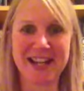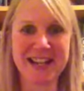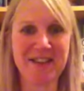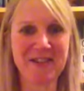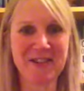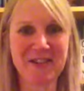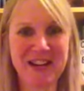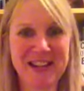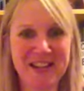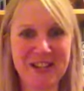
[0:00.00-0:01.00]

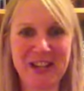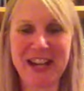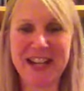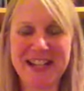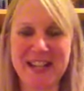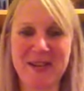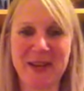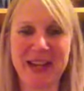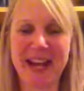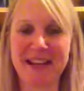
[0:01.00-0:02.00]
territory this year. So
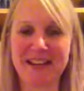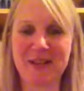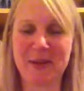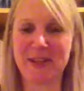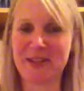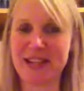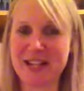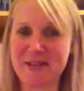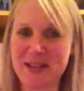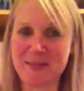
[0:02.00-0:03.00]
we had the 12
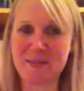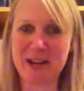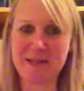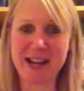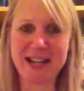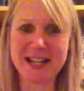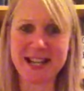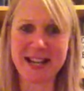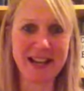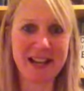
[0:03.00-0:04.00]
days of spring
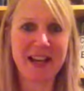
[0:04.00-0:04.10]
writing